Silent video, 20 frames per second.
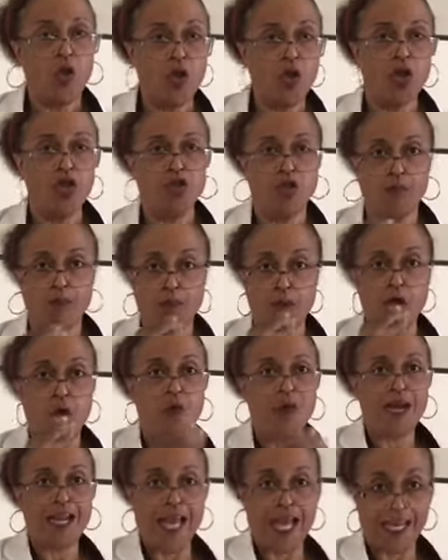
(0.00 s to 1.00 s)
you're
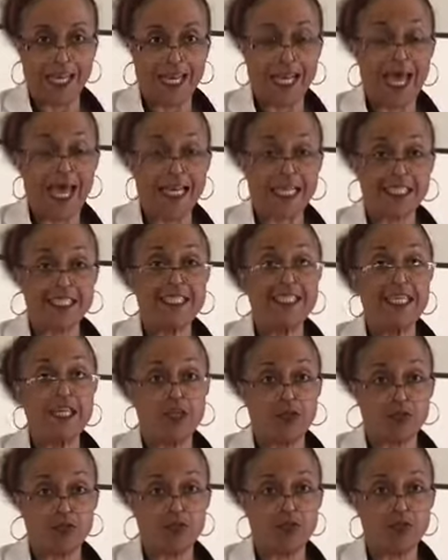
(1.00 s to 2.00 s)
blowing out a lot of
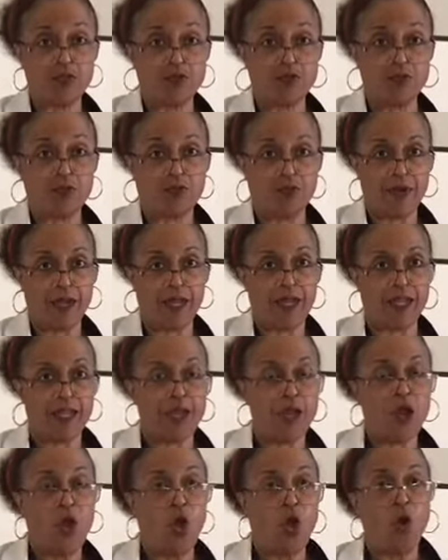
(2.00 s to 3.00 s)
CO2,
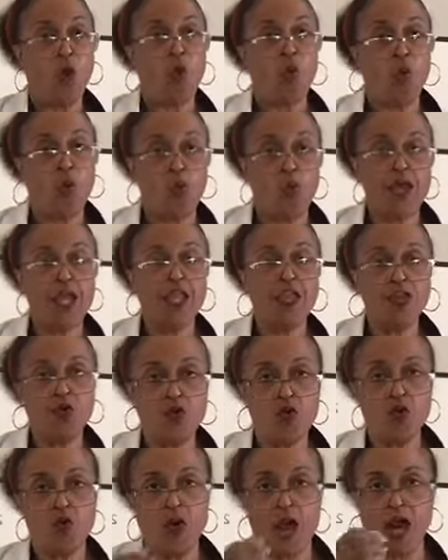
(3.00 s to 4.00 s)
correct? When
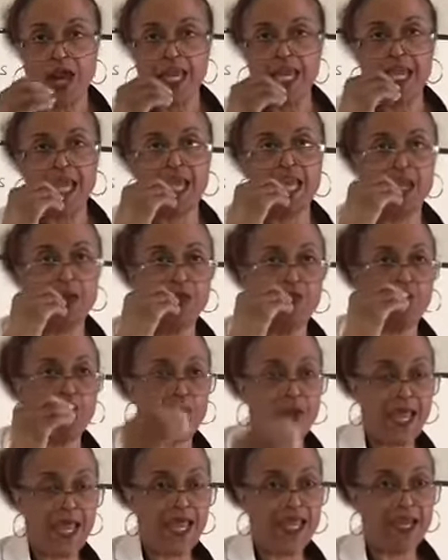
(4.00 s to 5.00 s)
you are getting
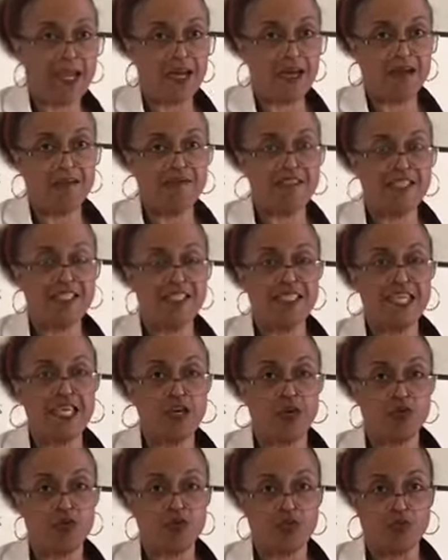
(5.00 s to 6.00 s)
rid of
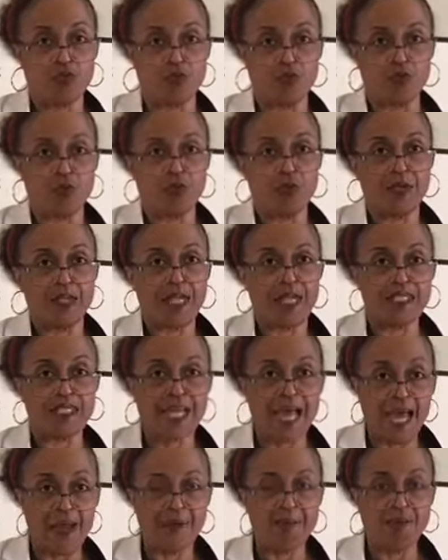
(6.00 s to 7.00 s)
CO2, that's
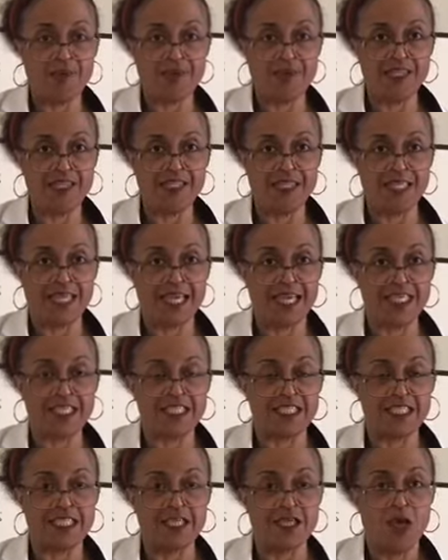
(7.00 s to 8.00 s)

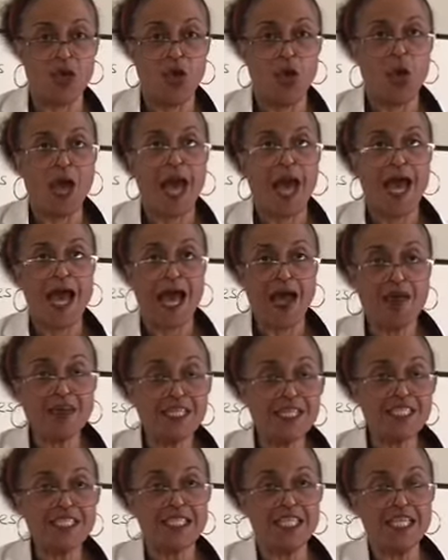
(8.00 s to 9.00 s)
hyperventilation, how
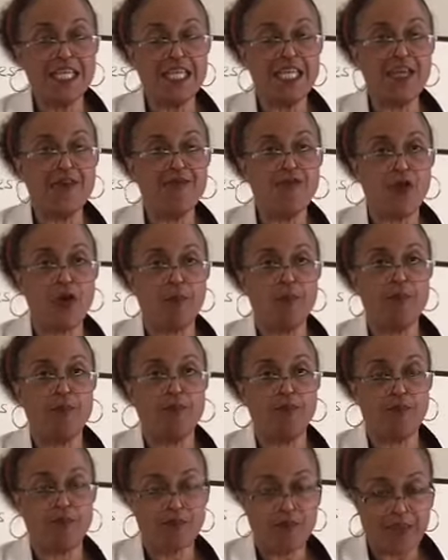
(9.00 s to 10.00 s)
does it leave your
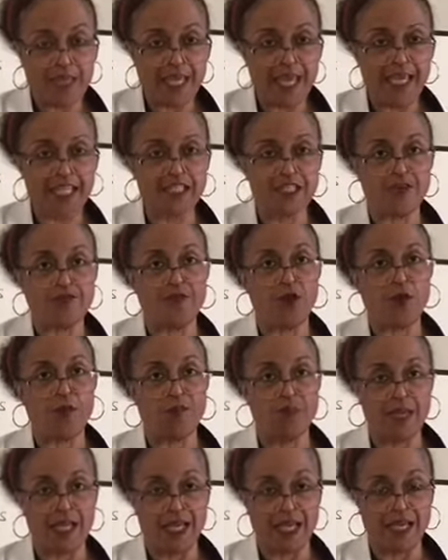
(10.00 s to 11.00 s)
pH of your
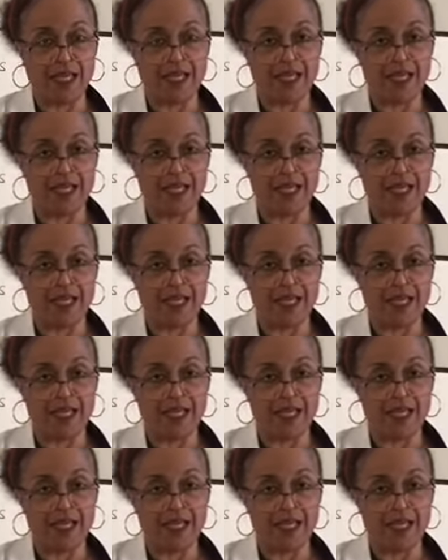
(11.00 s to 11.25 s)
blood?